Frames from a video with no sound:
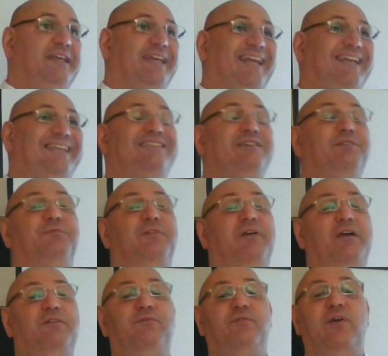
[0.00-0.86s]
And it's a
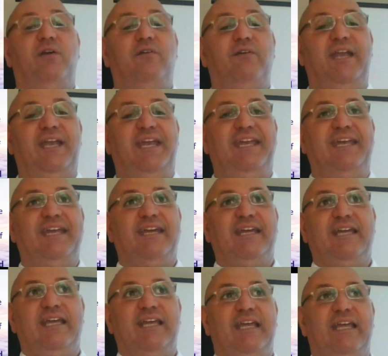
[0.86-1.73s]
very, very
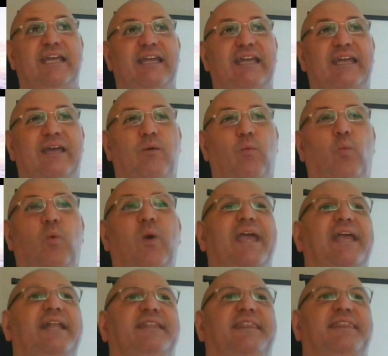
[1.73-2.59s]

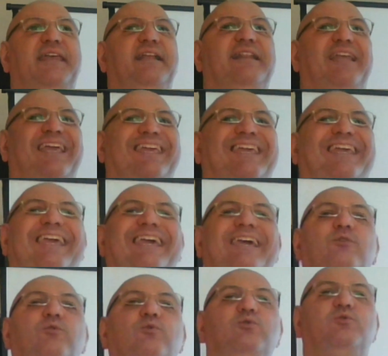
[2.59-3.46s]
weird thing that
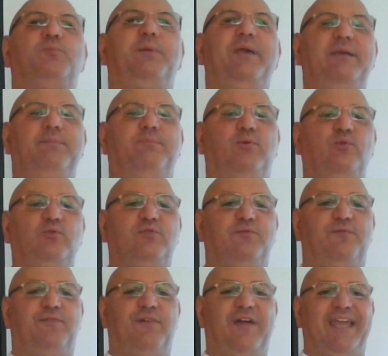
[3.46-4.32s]
kills
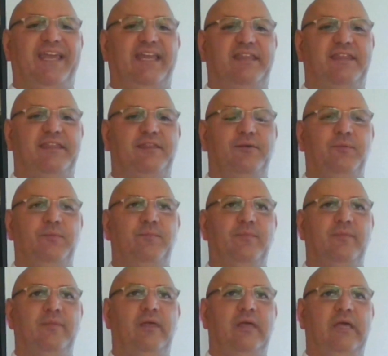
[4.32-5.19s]
people's faith.
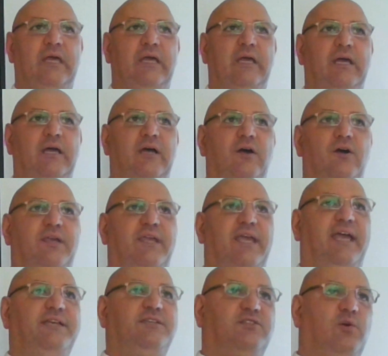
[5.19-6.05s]

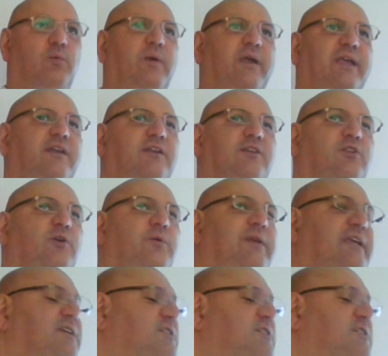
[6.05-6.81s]
Okay, so we're going to do an